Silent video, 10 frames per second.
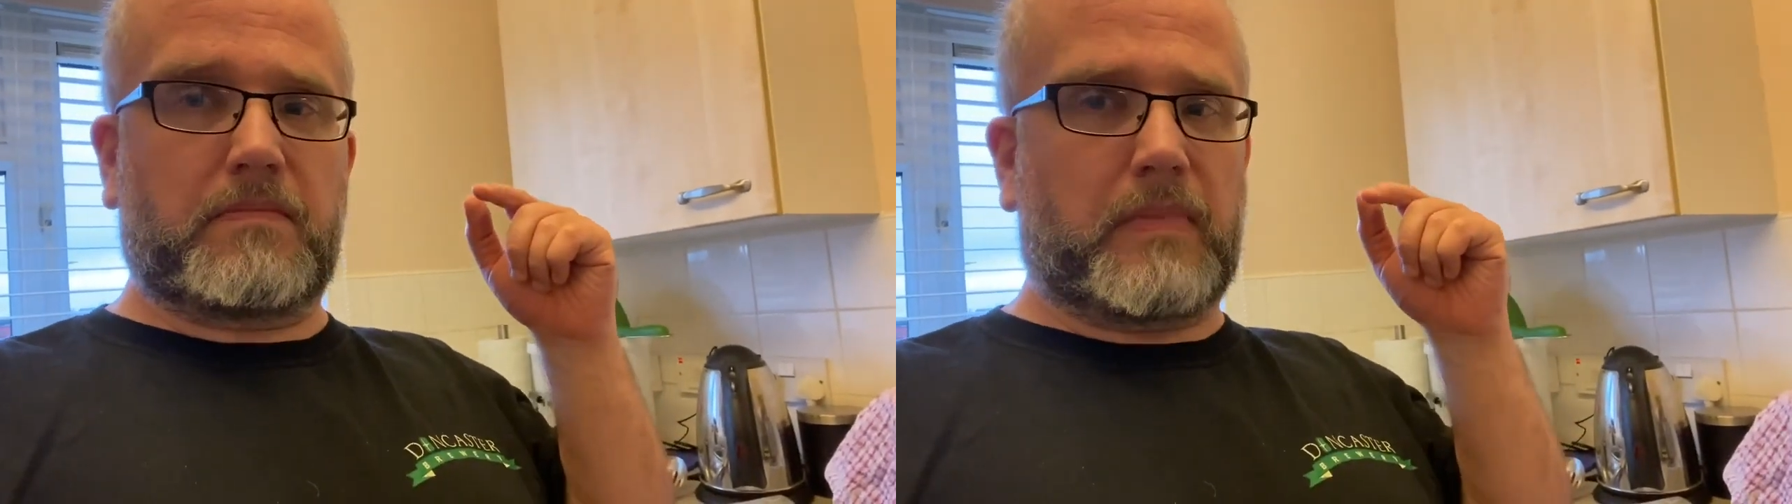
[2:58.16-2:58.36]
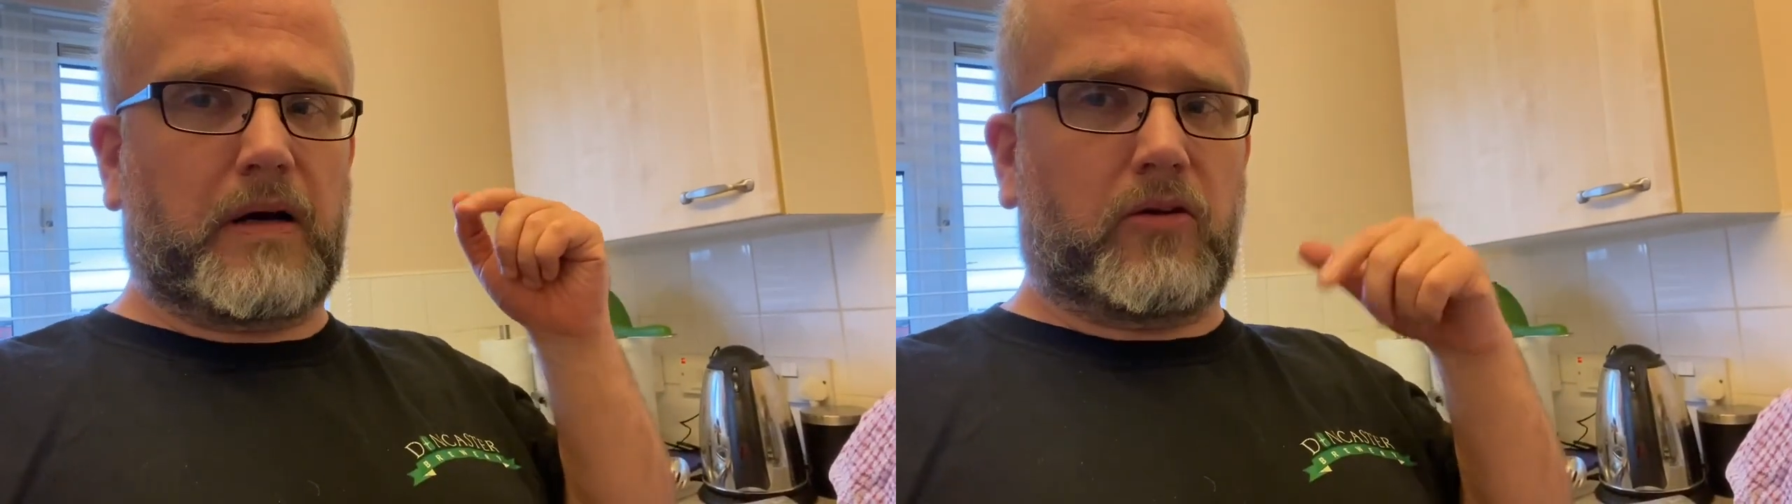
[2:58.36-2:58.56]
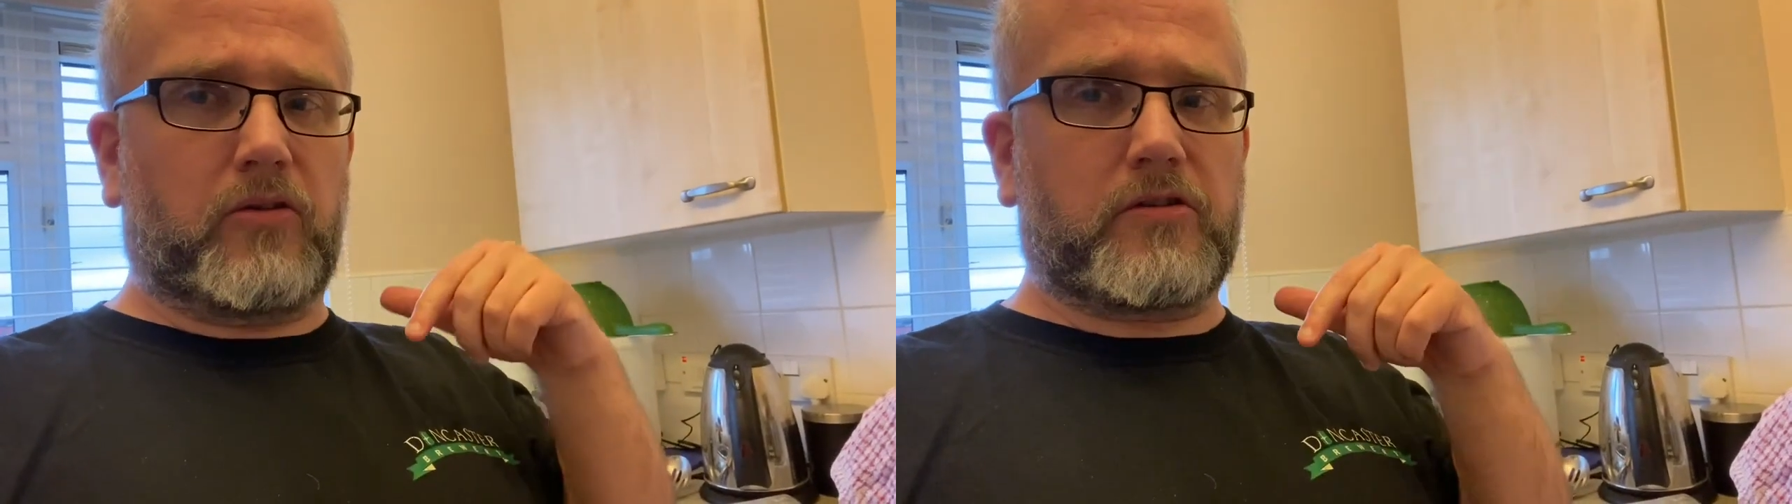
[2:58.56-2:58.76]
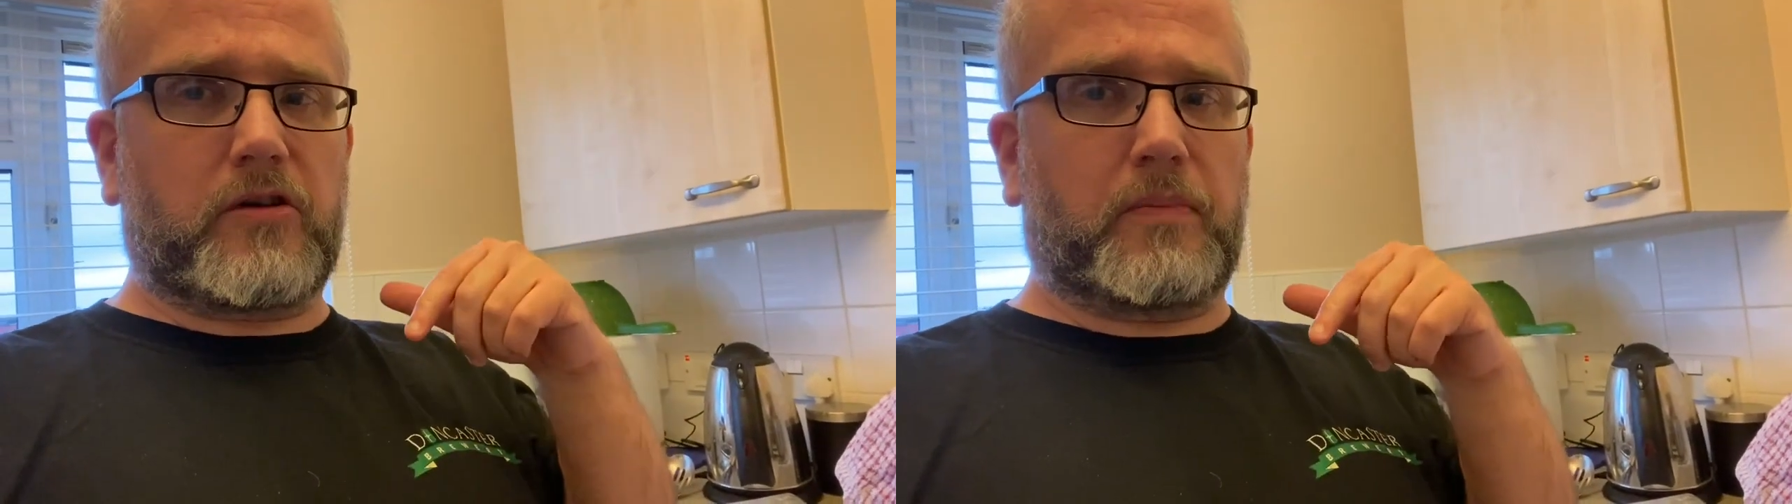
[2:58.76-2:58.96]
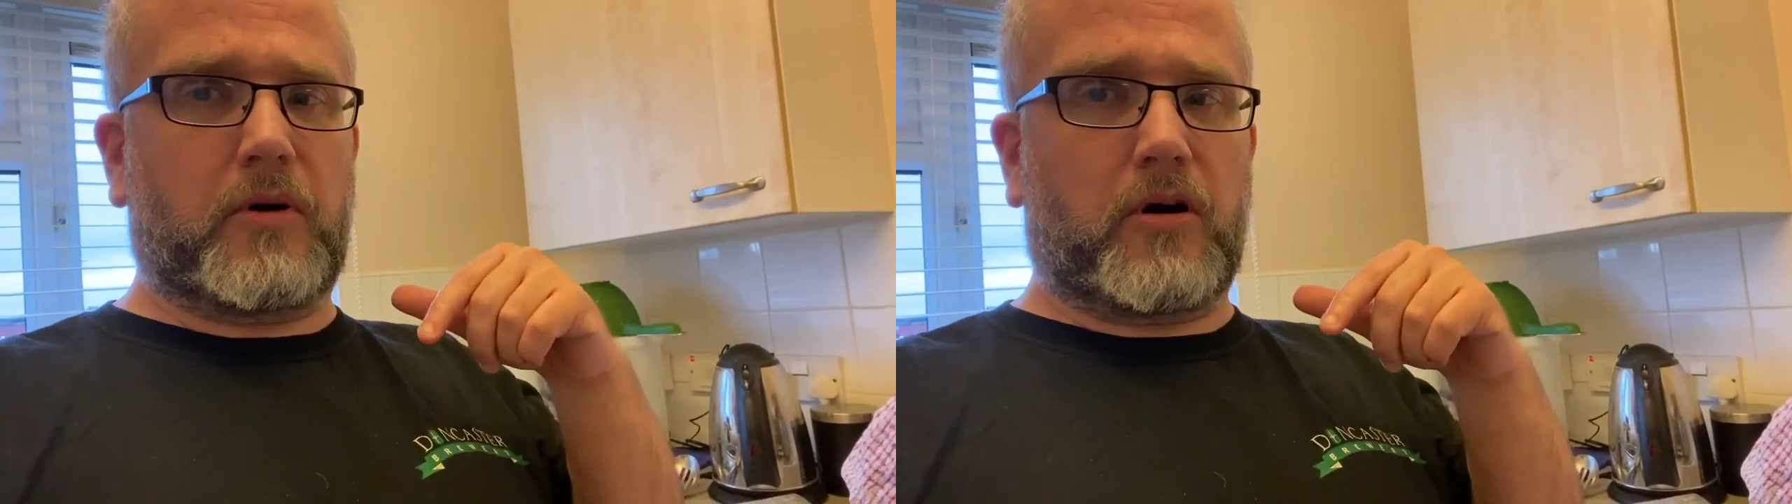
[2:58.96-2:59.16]
I'll also
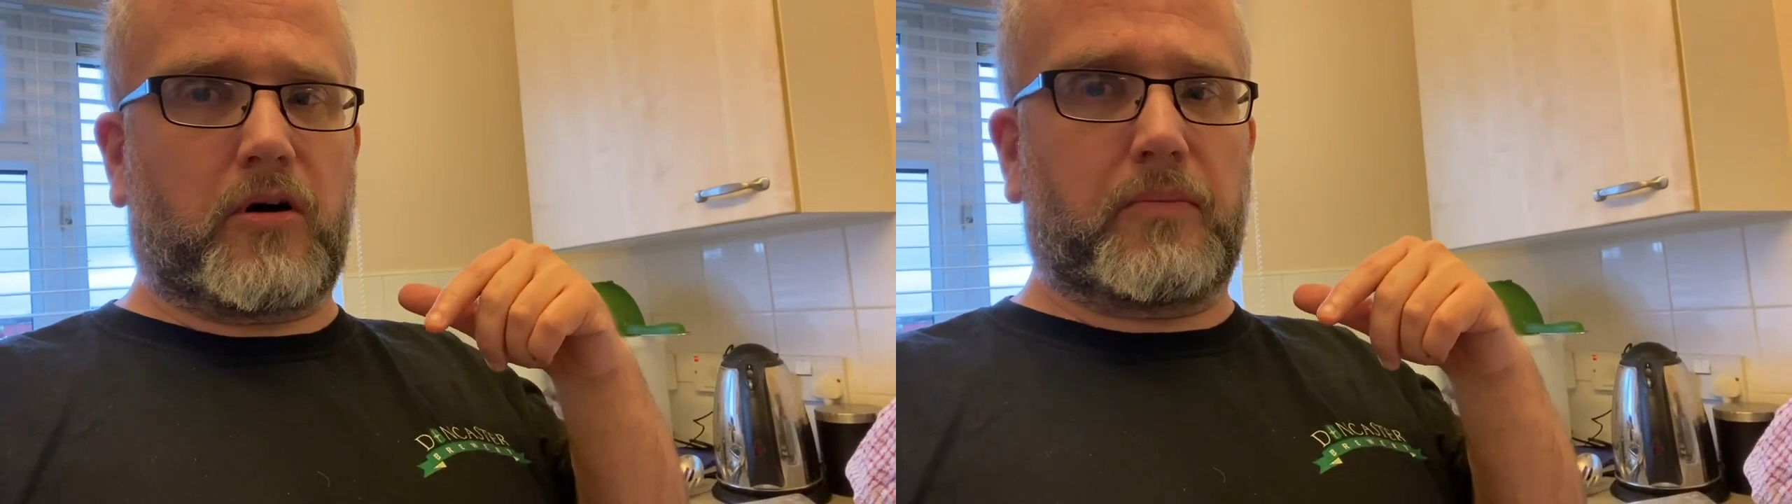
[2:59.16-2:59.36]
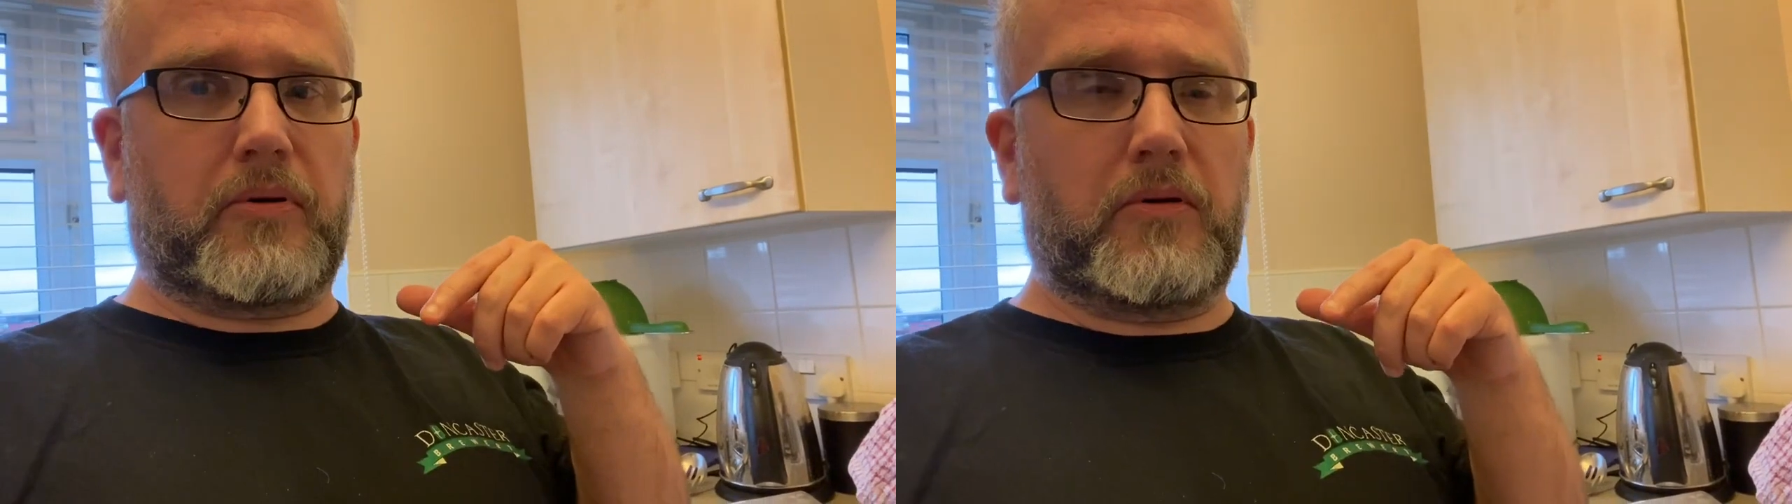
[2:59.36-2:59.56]
pop